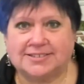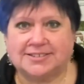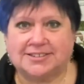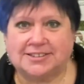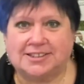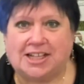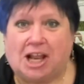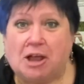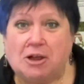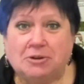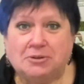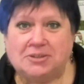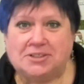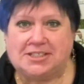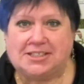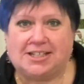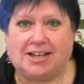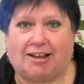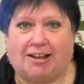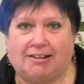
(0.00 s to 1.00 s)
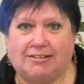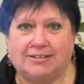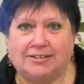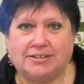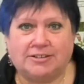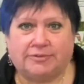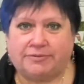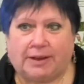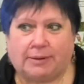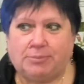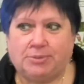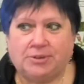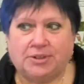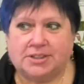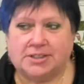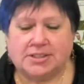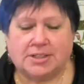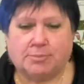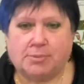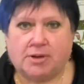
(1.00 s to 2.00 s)
Loads done. It's
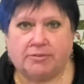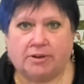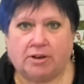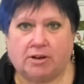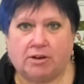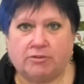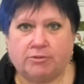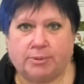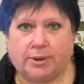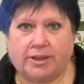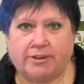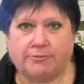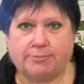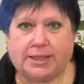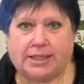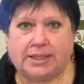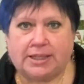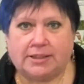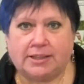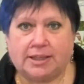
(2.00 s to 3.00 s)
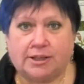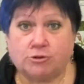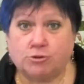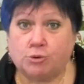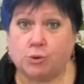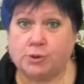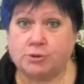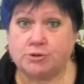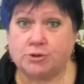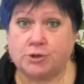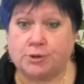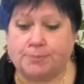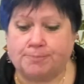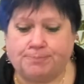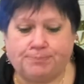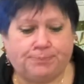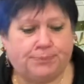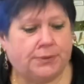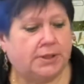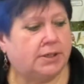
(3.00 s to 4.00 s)
fabulous. I'm over halfway of making the actual quilt top,
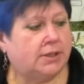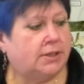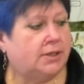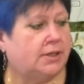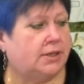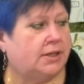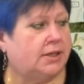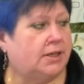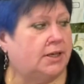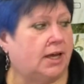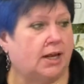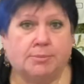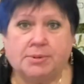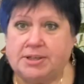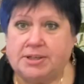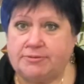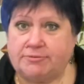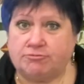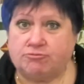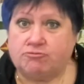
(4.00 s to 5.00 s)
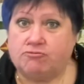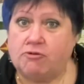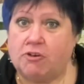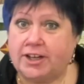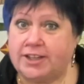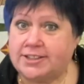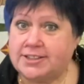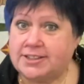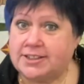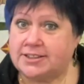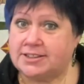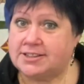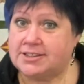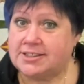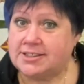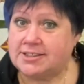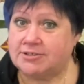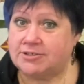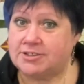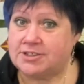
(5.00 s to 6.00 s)
and I'm even writing the
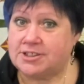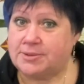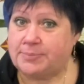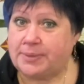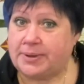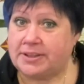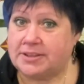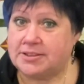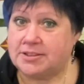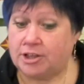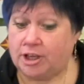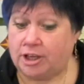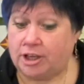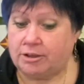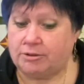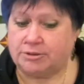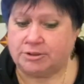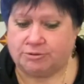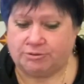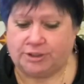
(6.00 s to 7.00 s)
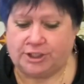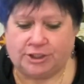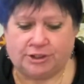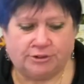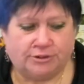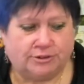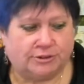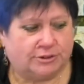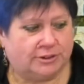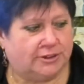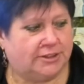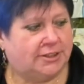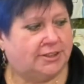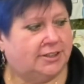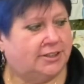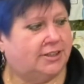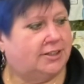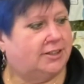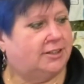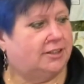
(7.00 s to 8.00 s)
designs a bit as I go. It's really cool.
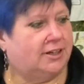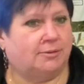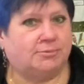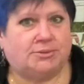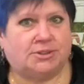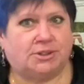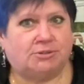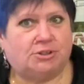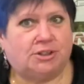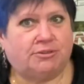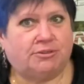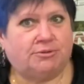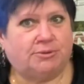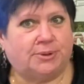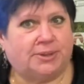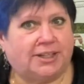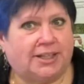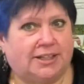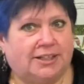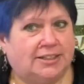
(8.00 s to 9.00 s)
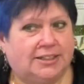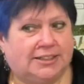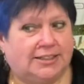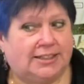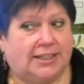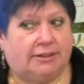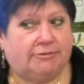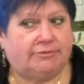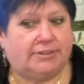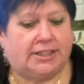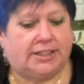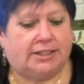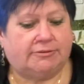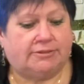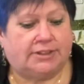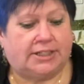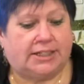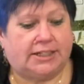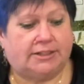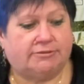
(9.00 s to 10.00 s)
I'm so chuffed with it. Lovely,
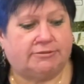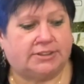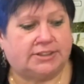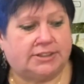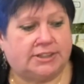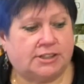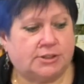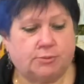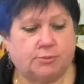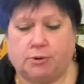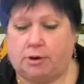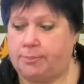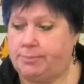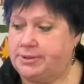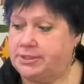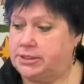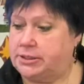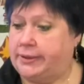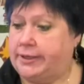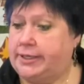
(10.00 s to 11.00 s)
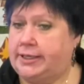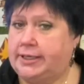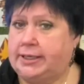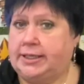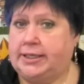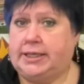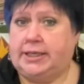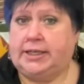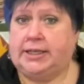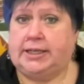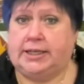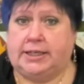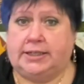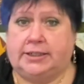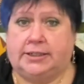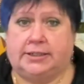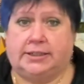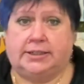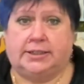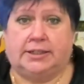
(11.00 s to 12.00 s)
lovely, lovely. So that's what I've been doing,
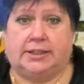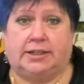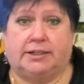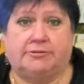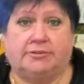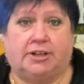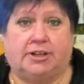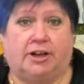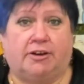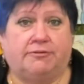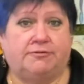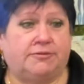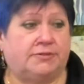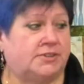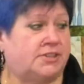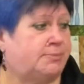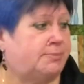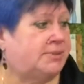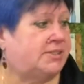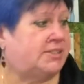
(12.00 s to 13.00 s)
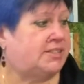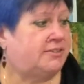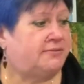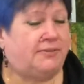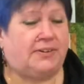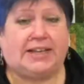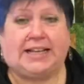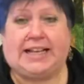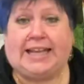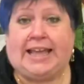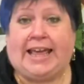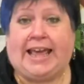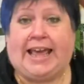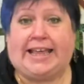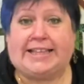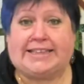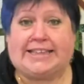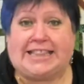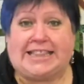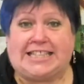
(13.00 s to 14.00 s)
and I've specifically
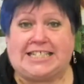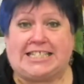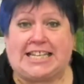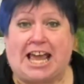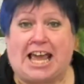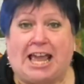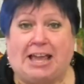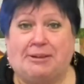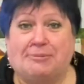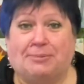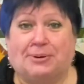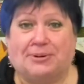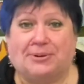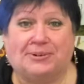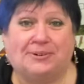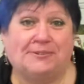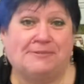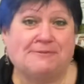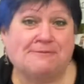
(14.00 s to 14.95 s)
hidden the table